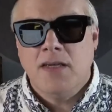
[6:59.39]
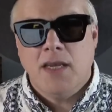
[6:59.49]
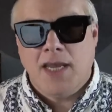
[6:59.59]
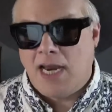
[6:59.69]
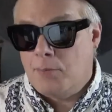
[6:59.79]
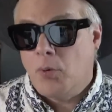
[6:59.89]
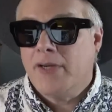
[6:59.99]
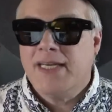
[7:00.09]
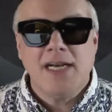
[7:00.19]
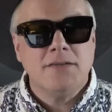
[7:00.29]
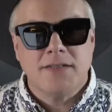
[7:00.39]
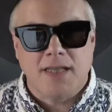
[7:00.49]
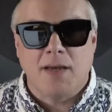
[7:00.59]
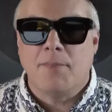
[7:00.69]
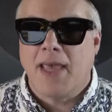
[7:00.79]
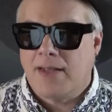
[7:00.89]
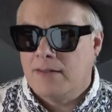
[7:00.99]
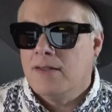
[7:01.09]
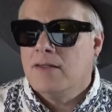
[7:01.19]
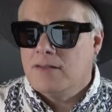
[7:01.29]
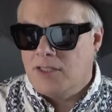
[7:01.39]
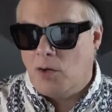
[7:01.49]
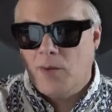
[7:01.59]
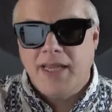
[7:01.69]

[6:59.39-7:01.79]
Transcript: And I pointed out to them that you know,